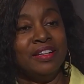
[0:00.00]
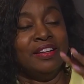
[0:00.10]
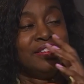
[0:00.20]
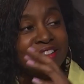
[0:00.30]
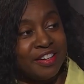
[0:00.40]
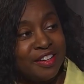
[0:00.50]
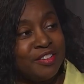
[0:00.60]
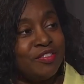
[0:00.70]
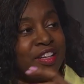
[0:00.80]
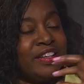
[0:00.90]

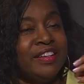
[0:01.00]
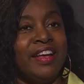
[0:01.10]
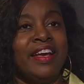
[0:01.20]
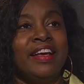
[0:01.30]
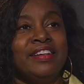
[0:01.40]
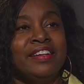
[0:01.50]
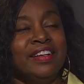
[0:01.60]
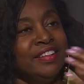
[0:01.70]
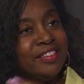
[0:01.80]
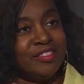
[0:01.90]
love and
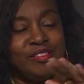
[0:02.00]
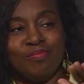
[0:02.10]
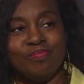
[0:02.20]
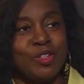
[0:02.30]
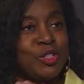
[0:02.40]
there's